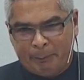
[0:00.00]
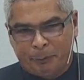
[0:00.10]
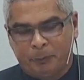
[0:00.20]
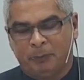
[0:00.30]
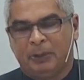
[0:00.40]

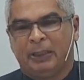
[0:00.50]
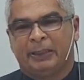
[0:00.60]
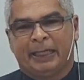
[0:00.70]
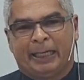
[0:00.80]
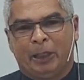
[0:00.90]
compared to
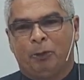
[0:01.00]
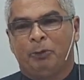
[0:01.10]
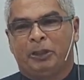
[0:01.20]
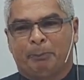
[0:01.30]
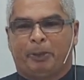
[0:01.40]
the death
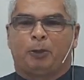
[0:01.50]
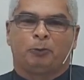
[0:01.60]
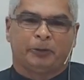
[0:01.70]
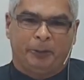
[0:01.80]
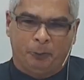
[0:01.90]
that
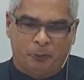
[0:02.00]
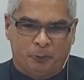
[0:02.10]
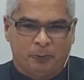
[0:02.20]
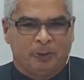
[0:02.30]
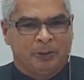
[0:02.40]
that man
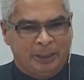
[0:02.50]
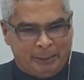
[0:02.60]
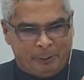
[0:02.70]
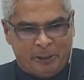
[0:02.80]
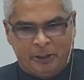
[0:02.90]
had
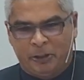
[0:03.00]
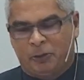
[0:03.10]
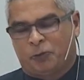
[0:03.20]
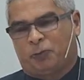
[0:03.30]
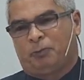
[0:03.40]
towards
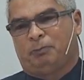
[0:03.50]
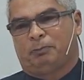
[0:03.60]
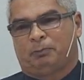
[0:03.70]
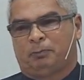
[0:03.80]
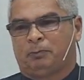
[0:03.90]
God.
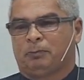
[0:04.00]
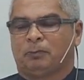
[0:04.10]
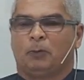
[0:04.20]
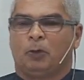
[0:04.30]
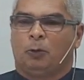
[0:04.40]
Remember
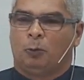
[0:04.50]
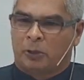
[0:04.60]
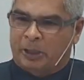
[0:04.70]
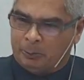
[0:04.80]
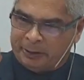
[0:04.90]
this.
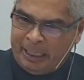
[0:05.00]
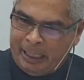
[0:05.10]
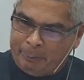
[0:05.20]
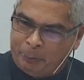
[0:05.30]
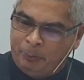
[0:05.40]

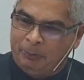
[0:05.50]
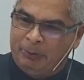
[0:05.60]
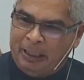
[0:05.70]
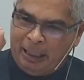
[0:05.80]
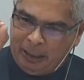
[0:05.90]

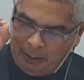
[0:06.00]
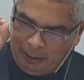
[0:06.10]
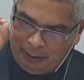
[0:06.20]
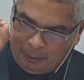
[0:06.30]
Your death